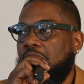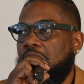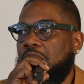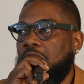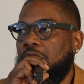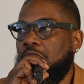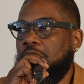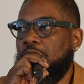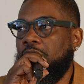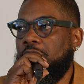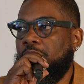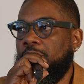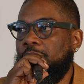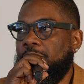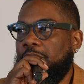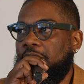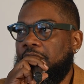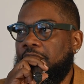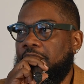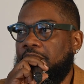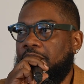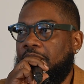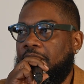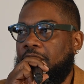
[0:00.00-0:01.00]
um,
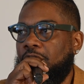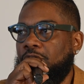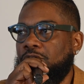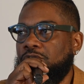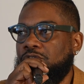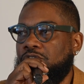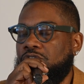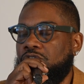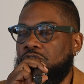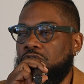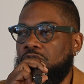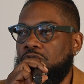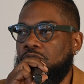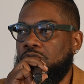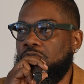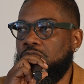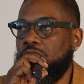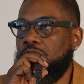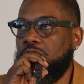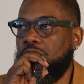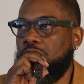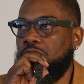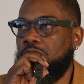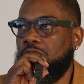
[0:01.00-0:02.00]
and how
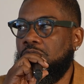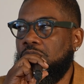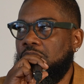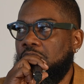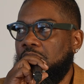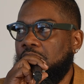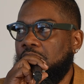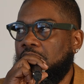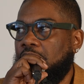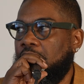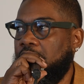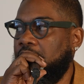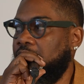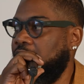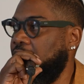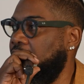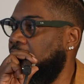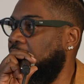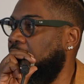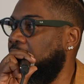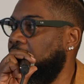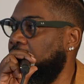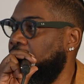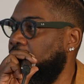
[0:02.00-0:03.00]
to kind of get
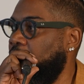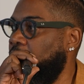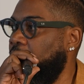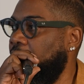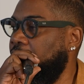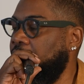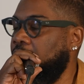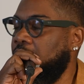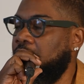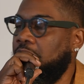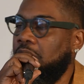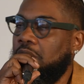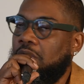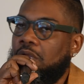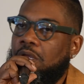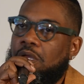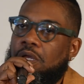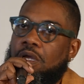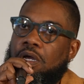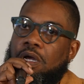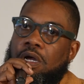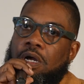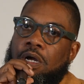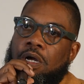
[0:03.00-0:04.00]
out of the way.
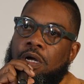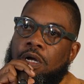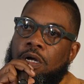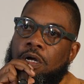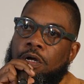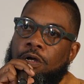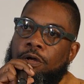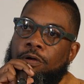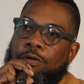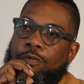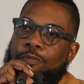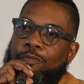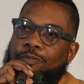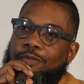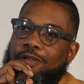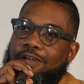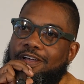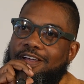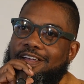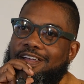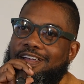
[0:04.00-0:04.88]
Um,